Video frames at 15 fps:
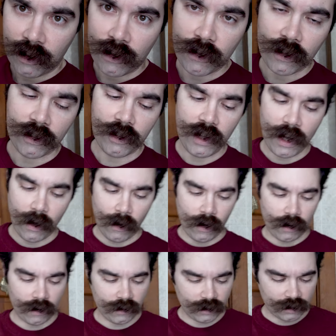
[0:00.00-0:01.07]
you can see how
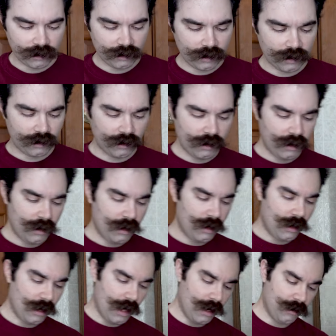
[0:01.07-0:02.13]
hard this is.
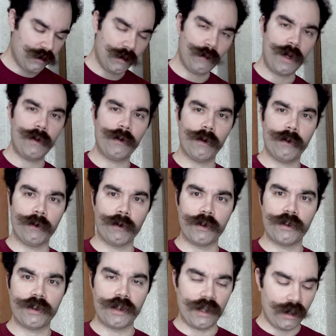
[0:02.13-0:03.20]
Now some people will,
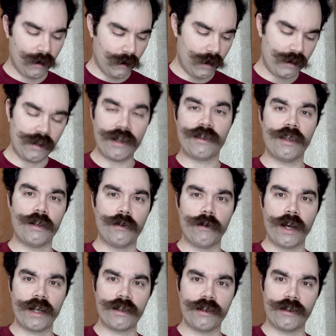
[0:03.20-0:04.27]
you know, it says in the
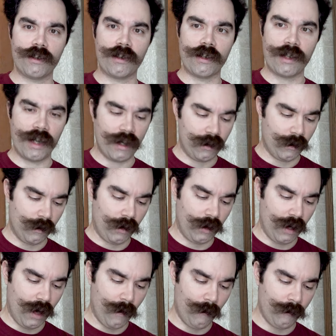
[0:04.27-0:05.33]
directions to take your
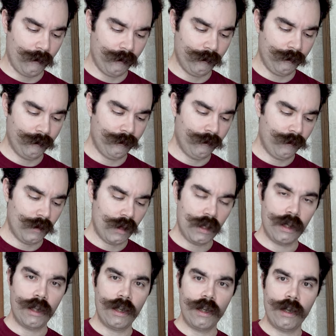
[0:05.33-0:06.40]
thumb,
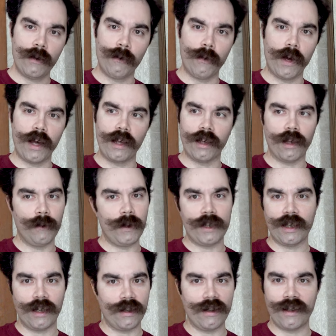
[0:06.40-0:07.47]
but let me
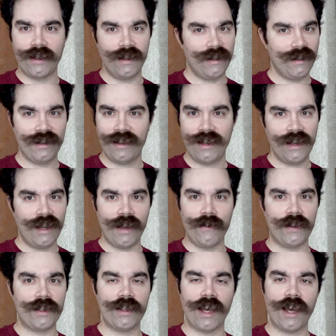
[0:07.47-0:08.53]
tell you,
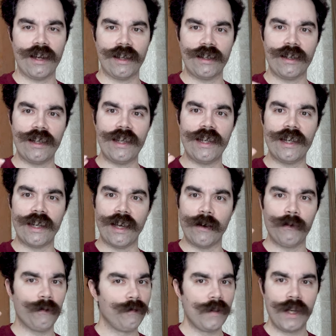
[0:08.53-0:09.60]
if it's not heated
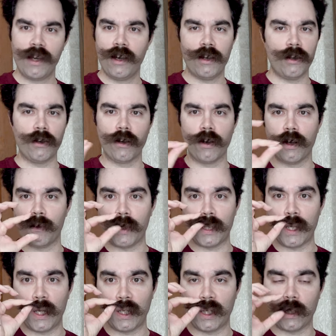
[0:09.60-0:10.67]
up, you're going to be
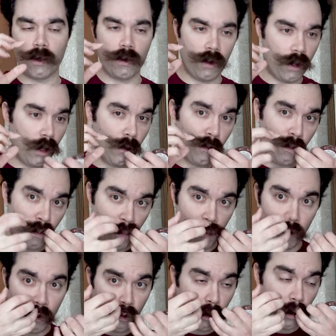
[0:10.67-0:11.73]
taking your thumb
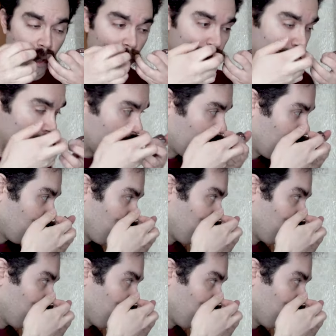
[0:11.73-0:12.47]
forever.